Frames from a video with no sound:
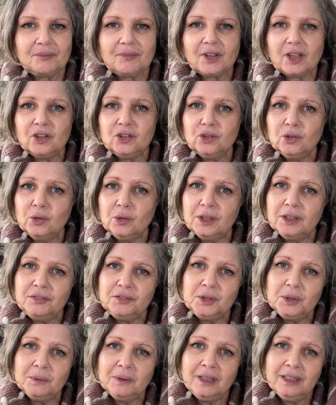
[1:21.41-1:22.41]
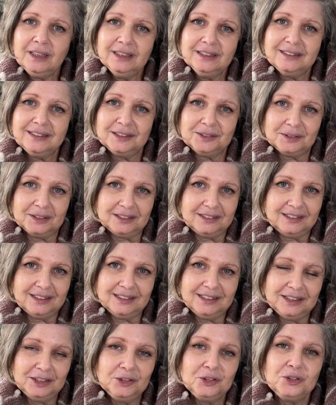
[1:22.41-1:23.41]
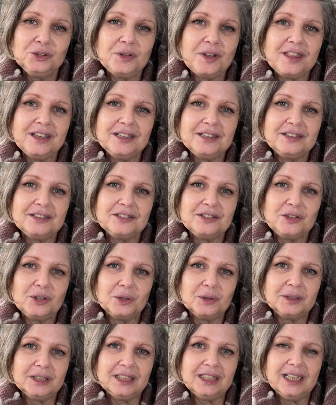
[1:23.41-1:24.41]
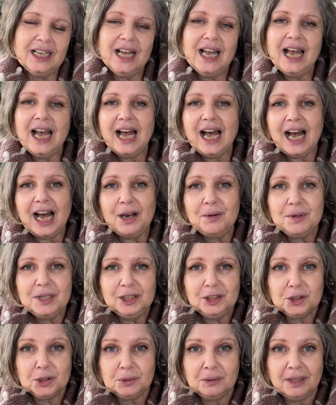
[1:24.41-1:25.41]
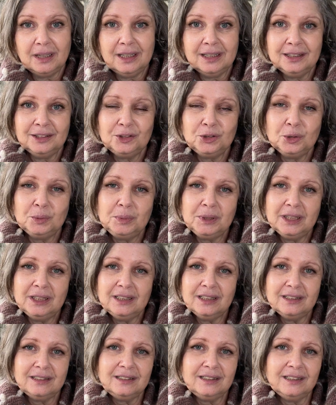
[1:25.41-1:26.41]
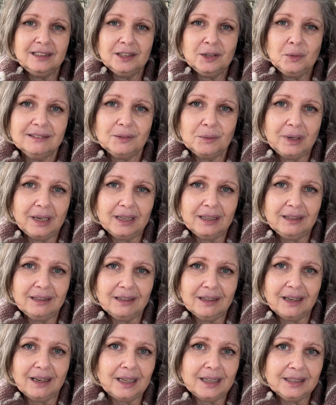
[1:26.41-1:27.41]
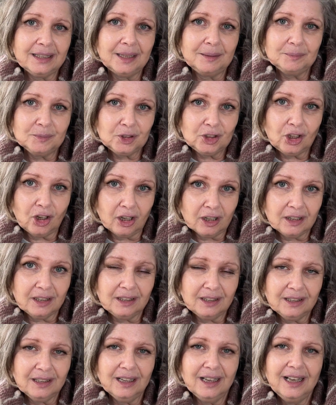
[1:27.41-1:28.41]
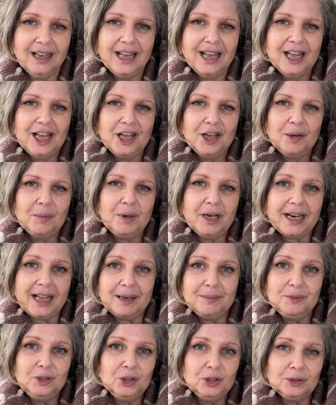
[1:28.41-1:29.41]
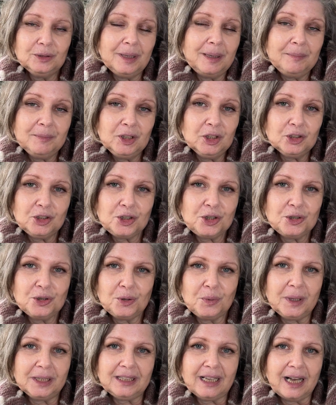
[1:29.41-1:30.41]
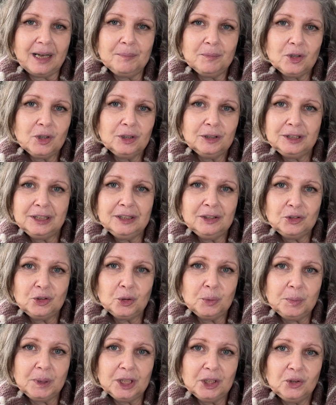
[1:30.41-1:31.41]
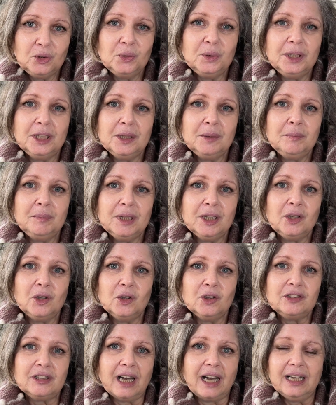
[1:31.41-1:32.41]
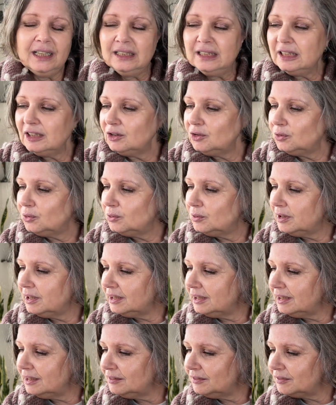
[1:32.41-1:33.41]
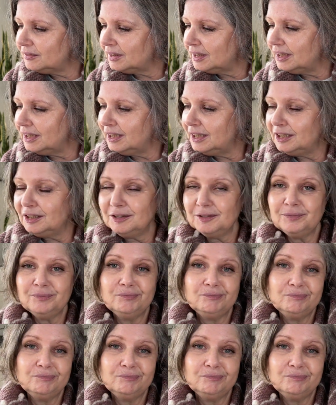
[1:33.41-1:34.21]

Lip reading: So if you are interested into this story, I will try to be knitting while I am talking, but I'm not sure what I'm going to be doing because I need to leave in